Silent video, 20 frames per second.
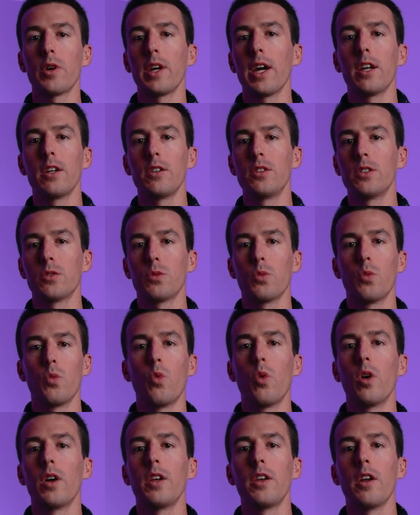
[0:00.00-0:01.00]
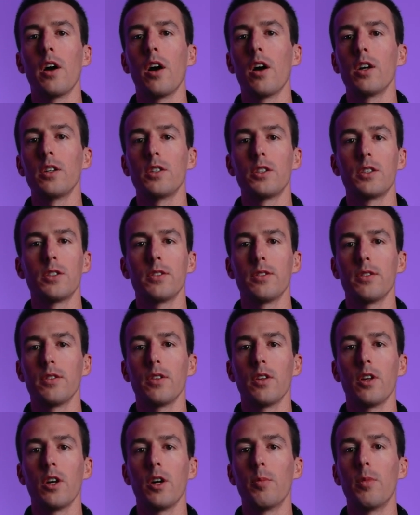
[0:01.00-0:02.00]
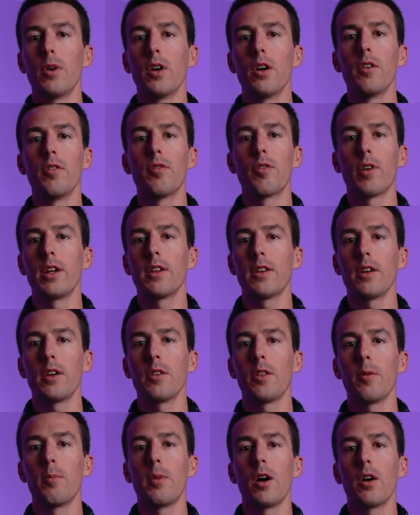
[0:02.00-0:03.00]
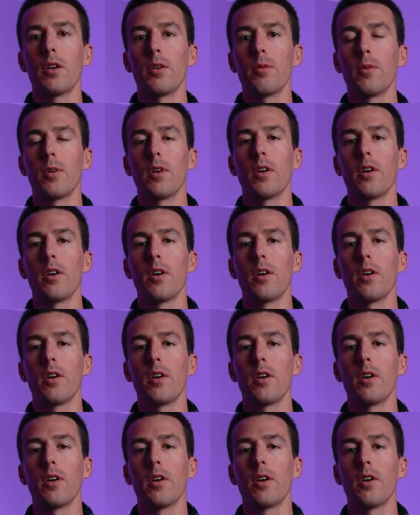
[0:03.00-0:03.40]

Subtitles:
We had it just one notch above right there at the bottom